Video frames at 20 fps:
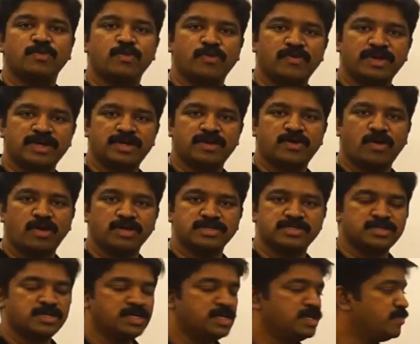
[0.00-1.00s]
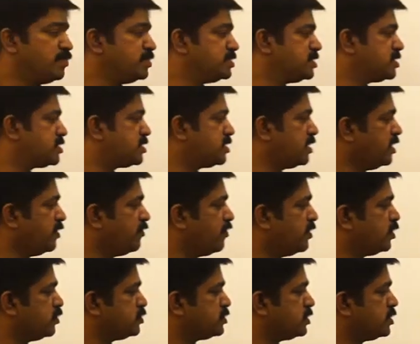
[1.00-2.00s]
overhead cost, which is
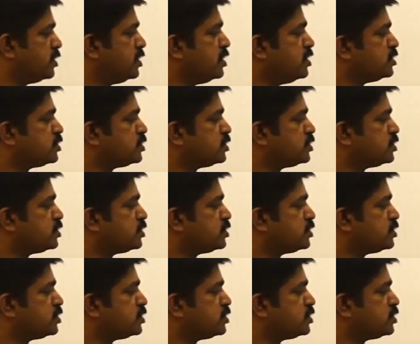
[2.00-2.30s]
35,000.